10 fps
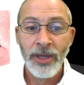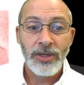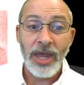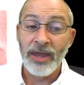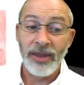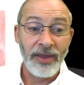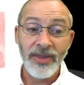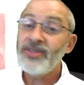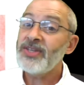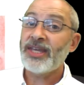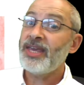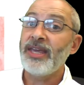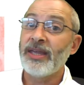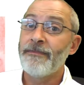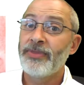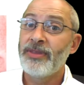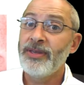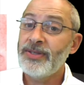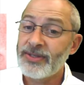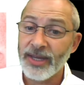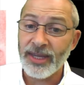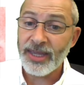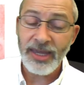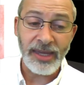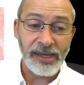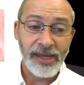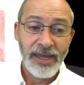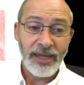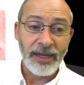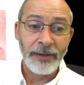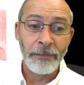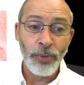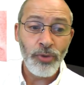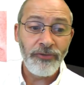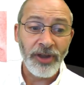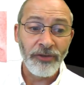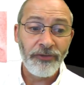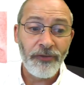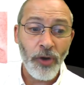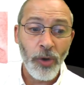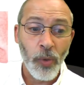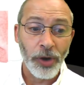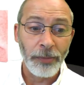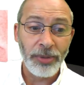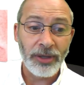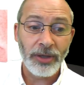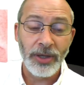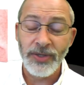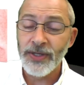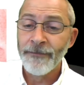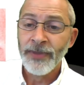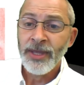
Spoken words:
And this is key. This is a key in moving forward, because